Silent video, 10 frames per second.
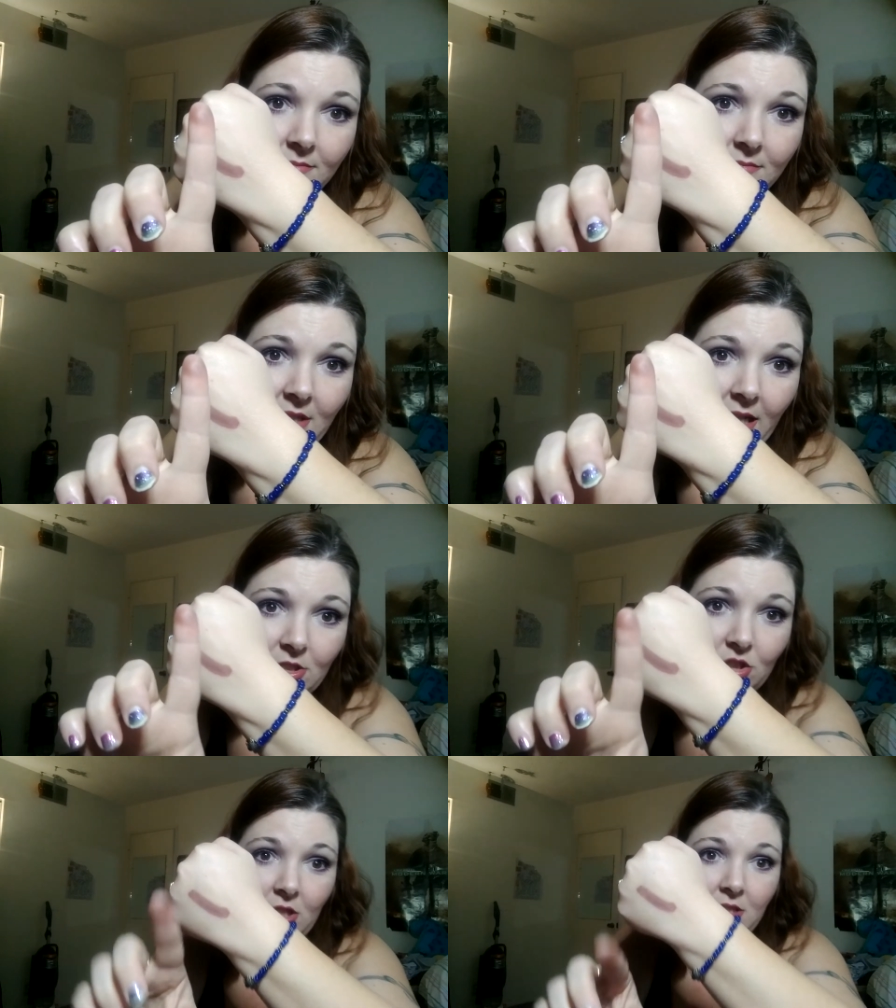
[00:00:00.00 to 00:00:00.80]

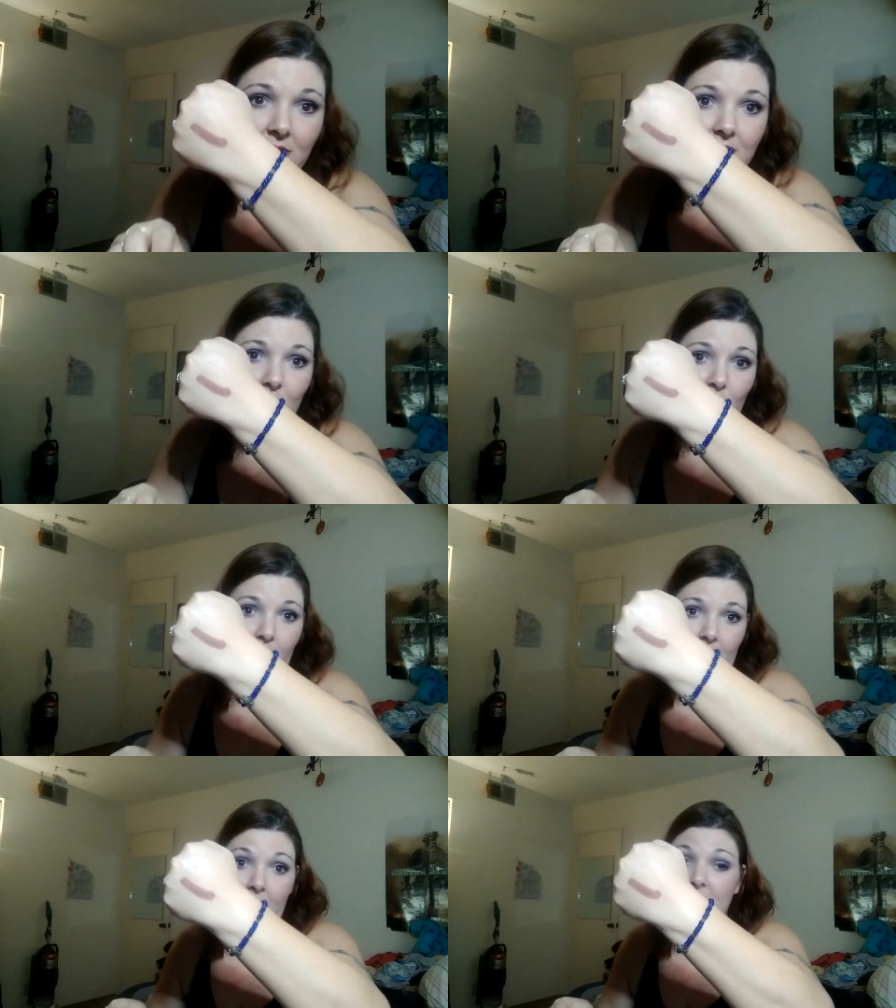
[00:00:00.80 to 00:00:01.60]
that's just
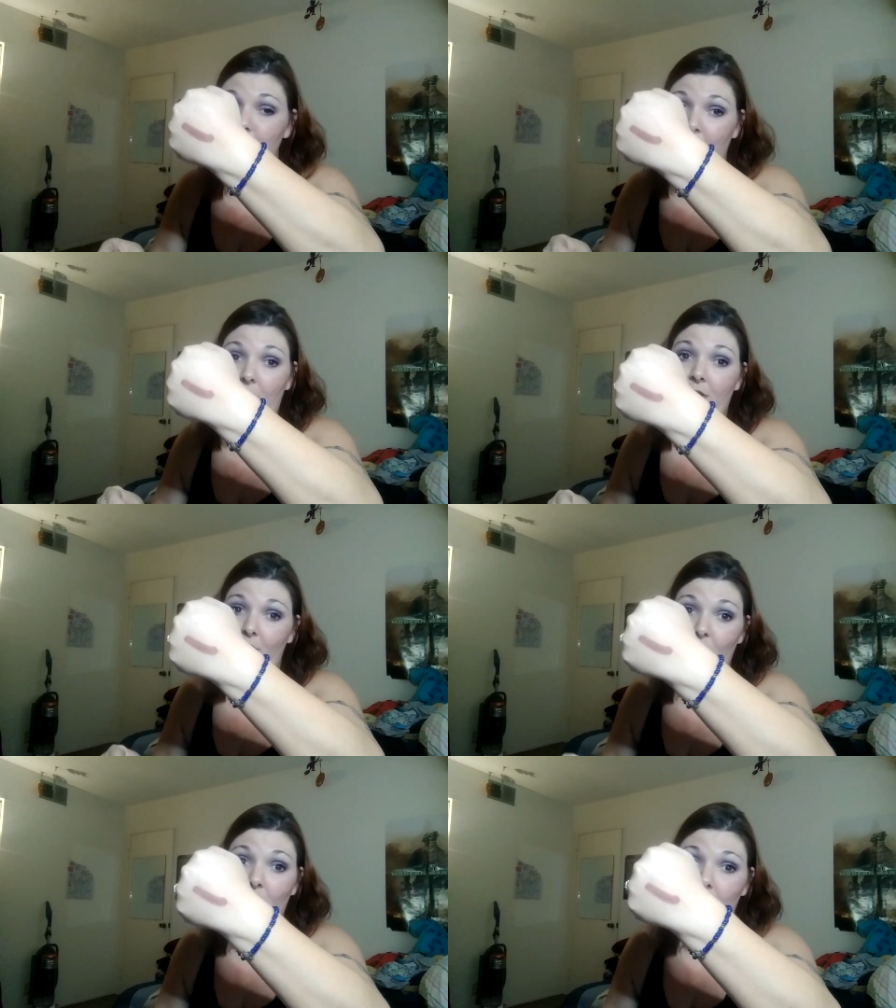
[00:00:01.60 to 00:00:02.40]
crazy. It's been on
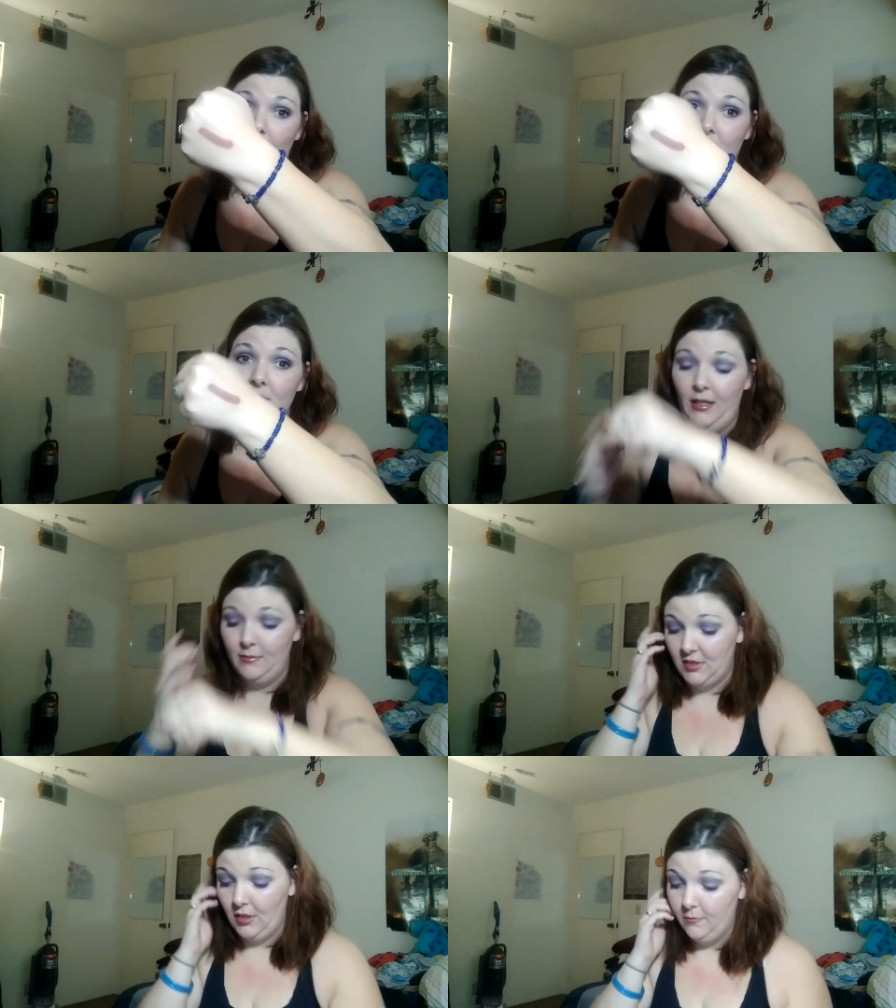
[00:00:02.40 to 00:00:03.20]
there for a long time.
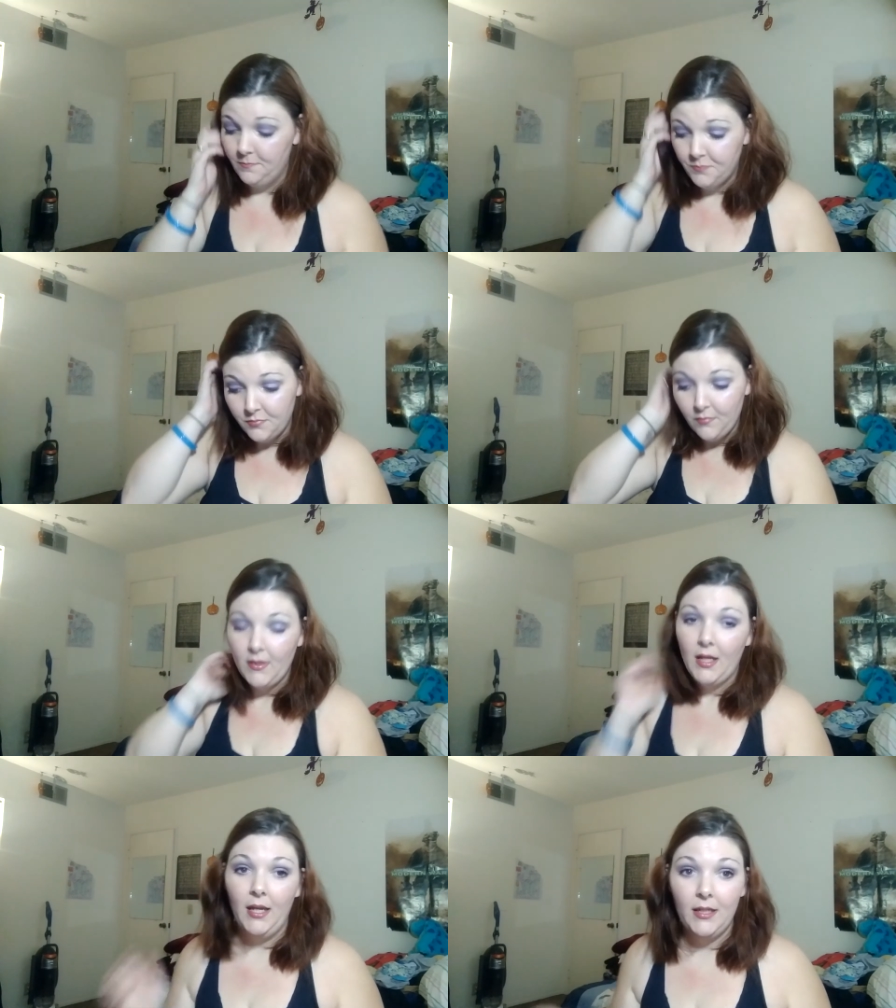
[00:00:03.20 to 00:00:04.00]
So
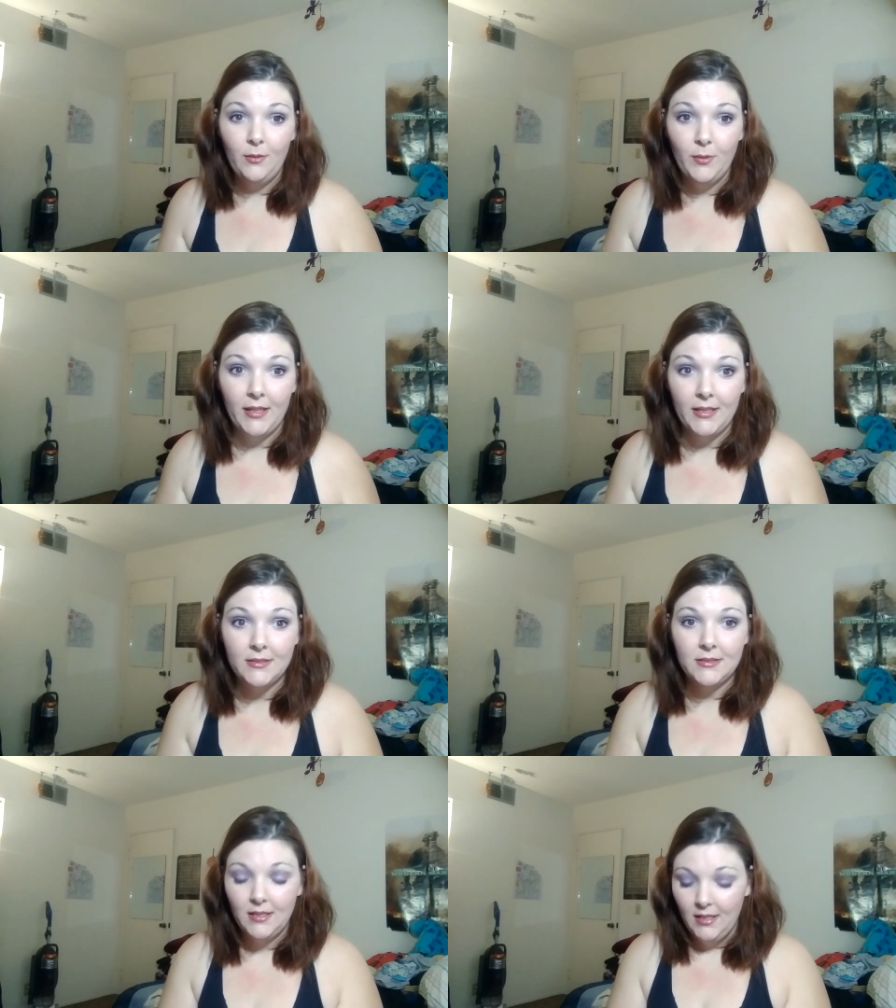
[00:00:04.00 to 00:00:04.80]
anyways,
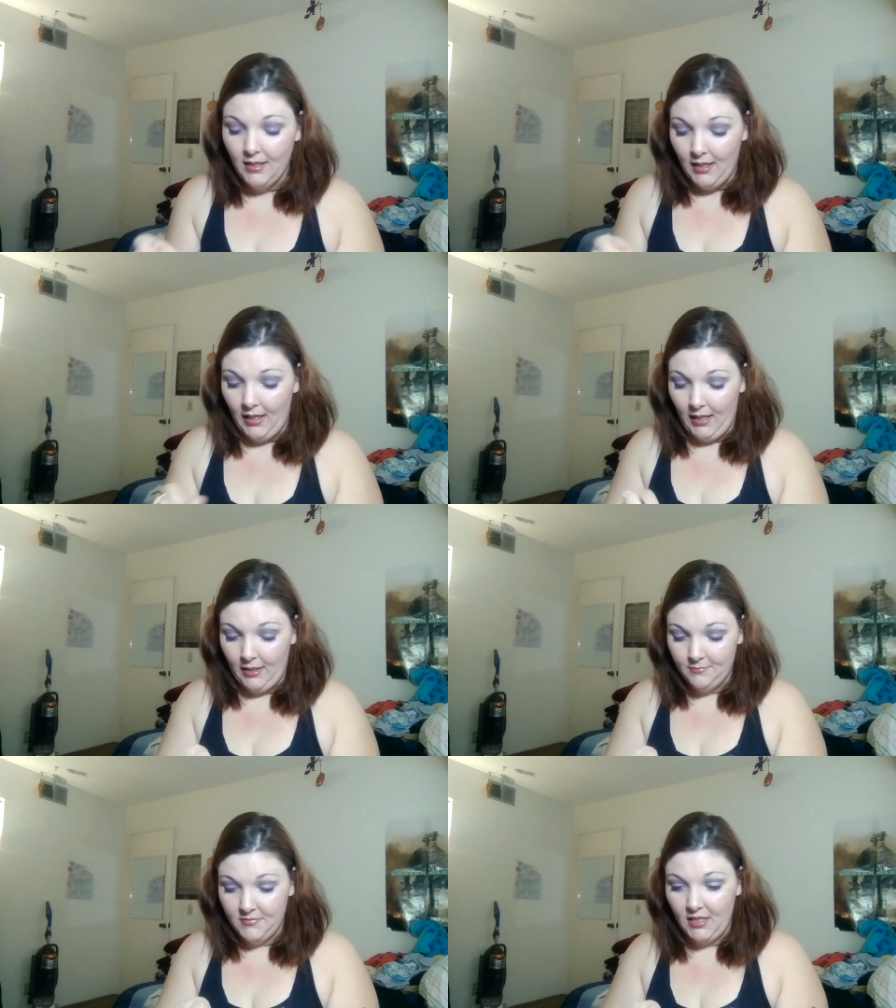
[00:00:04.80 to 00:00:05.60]

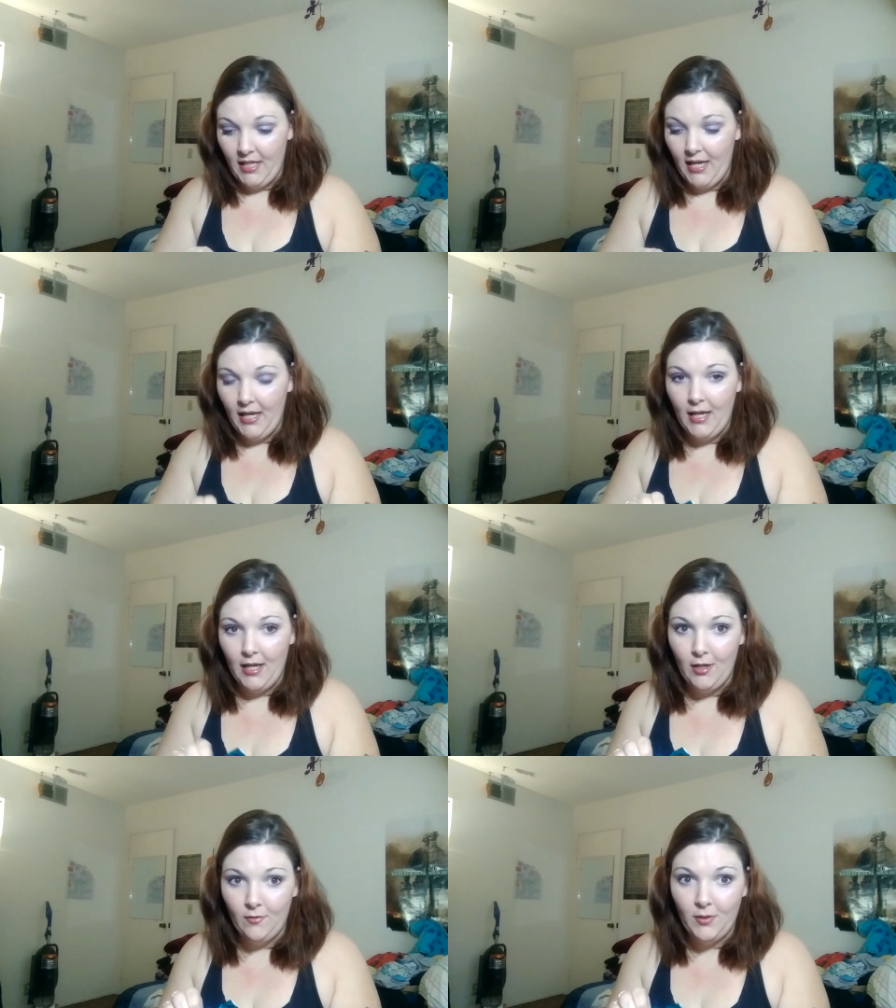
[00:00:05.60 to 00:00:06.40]
um, today I
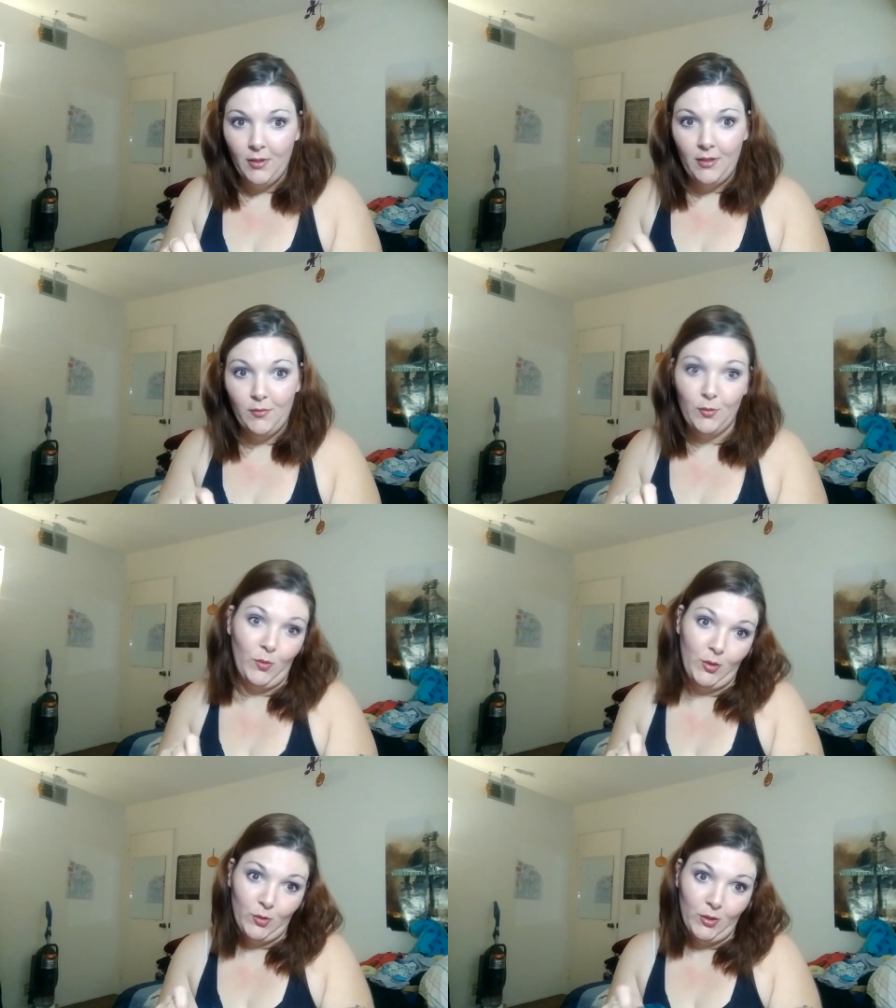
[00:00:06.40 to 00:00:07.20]
have, if you're
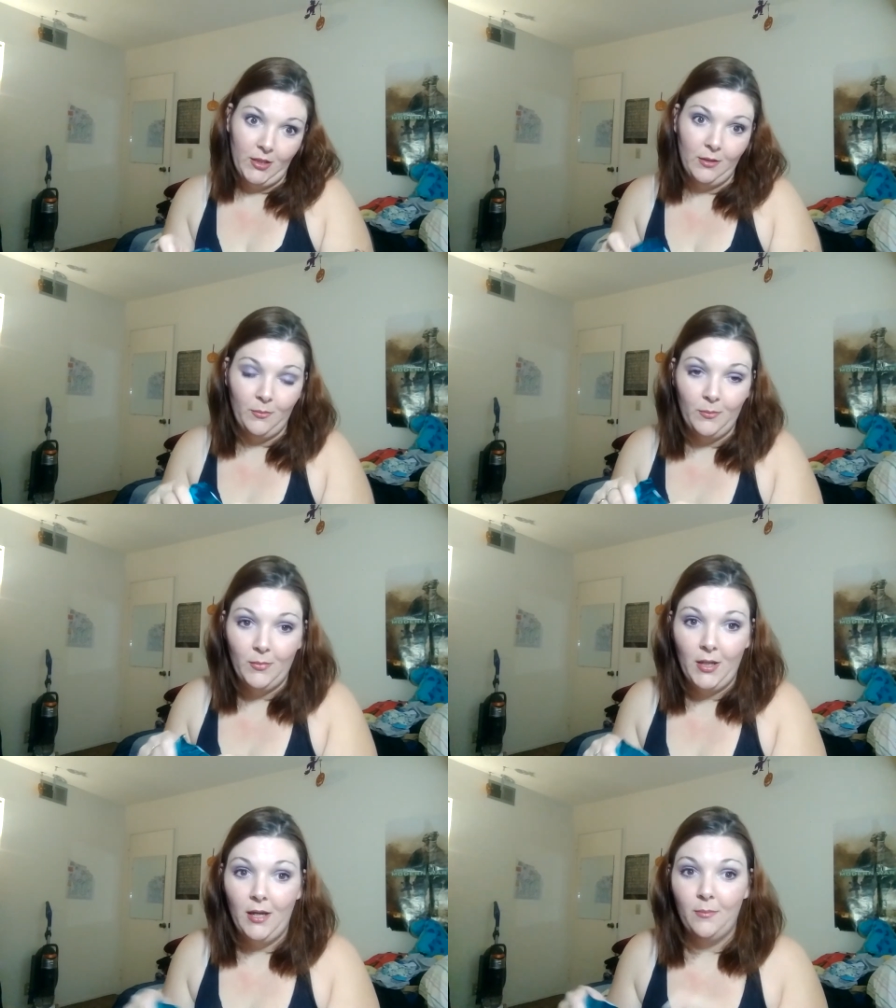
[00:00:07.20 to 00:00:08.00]
wondering,
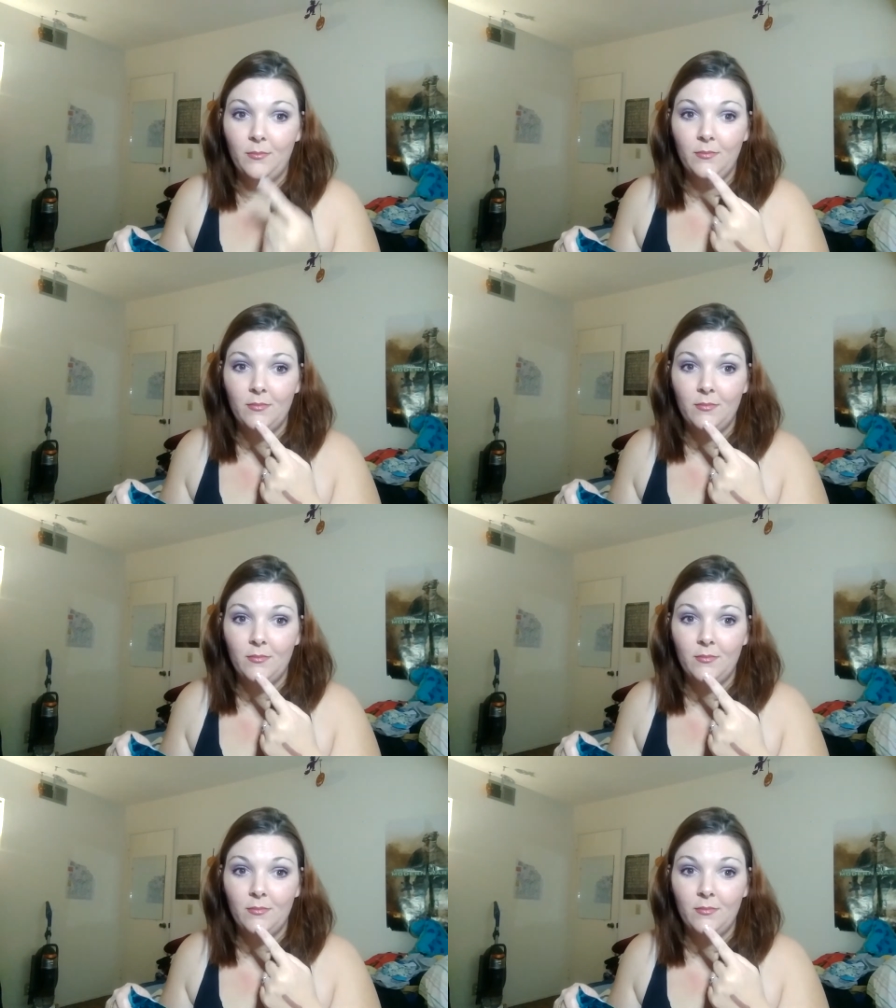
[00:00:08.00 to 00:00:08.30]
um,